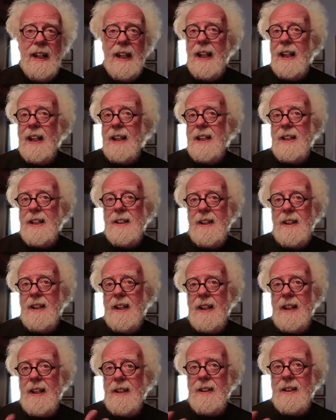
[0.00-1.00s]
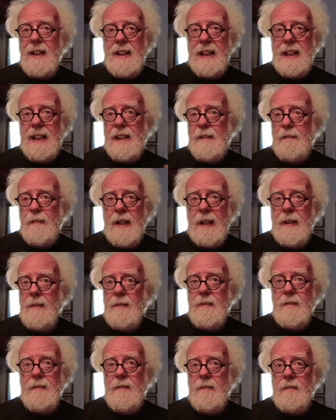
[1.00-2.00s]
and he
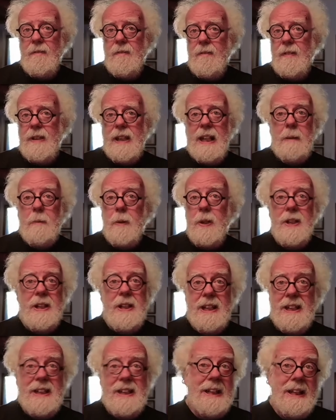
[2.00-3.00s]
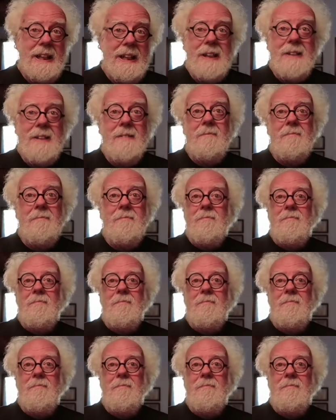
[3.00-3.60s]
found they were testing it.